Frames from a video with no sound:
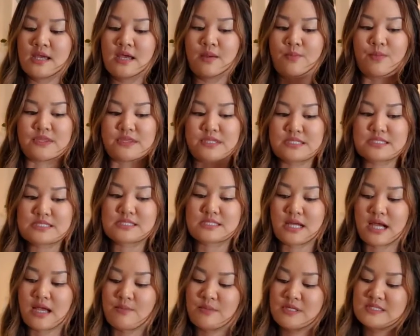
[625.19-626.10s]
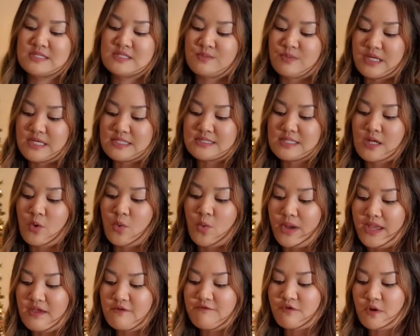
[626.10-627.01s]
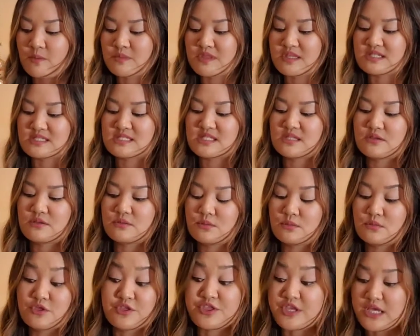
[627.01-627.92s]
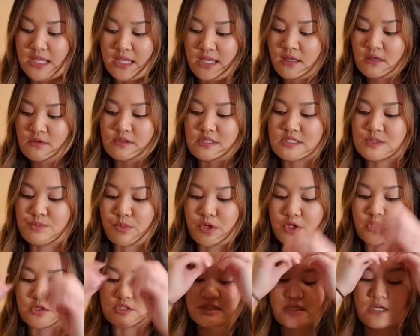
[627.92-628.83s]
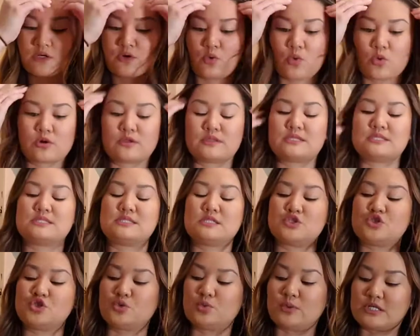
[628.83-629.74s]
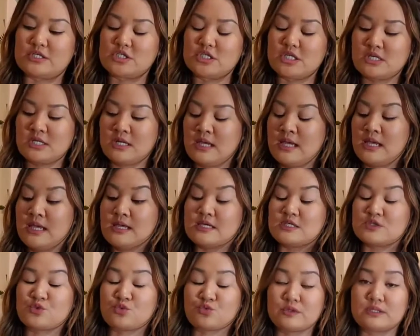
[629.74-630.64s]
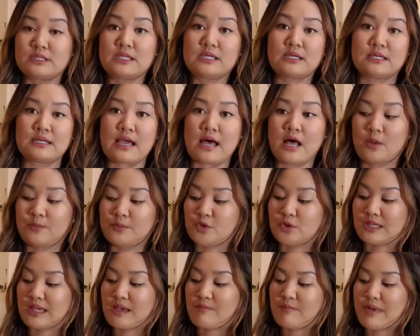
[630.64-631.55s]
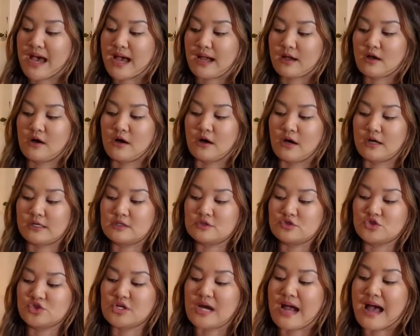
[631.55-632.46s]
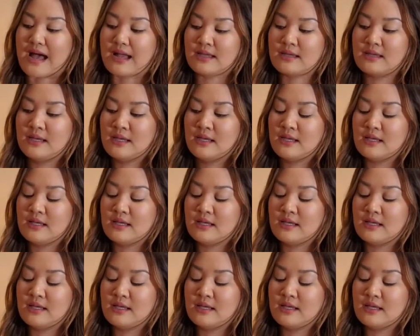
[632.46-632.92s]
But this time and space away from this thing, this person, or this situation is really going to help you get back on track.